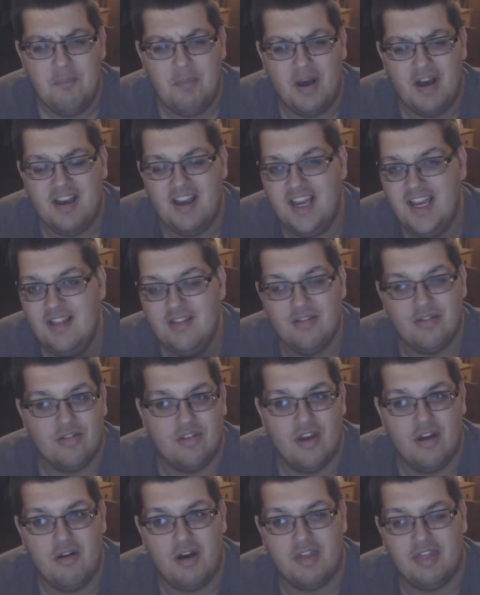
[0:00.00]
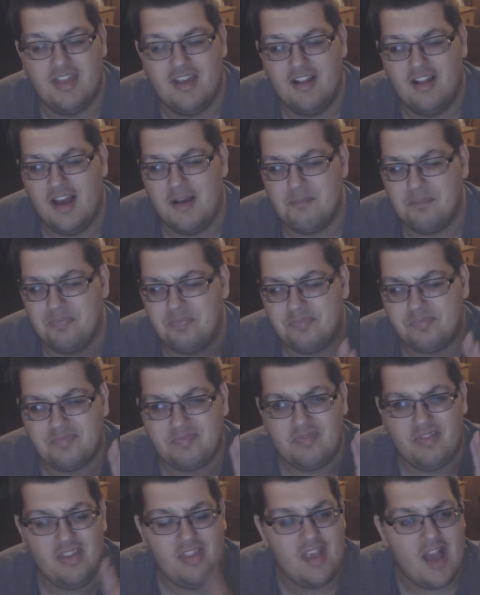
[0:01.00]
But even so, I feel like
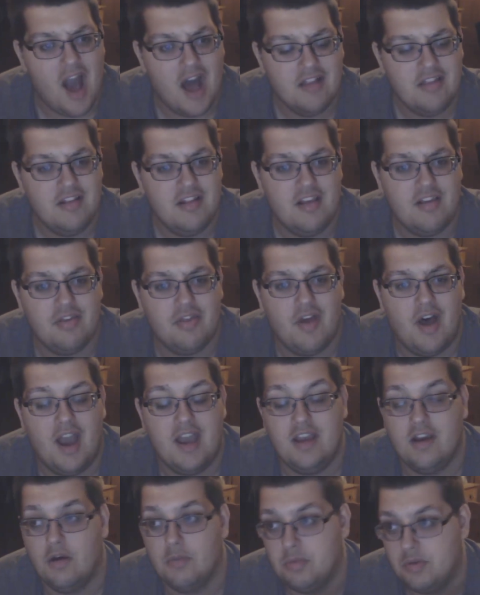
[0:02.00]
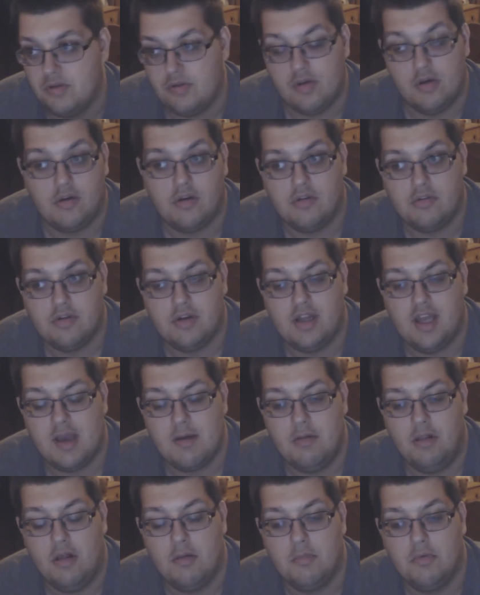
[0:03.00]
after this fight, Obito Sogou's going to
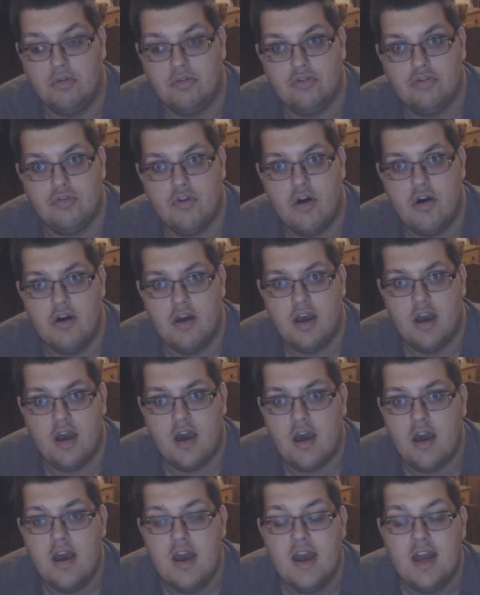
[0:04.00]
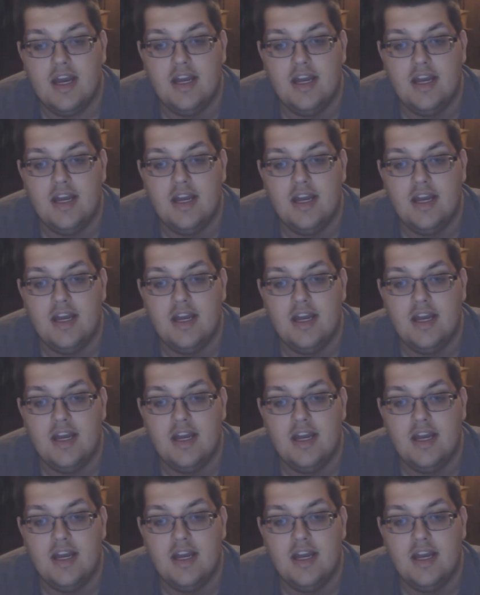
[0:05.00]
get a lot more stronger.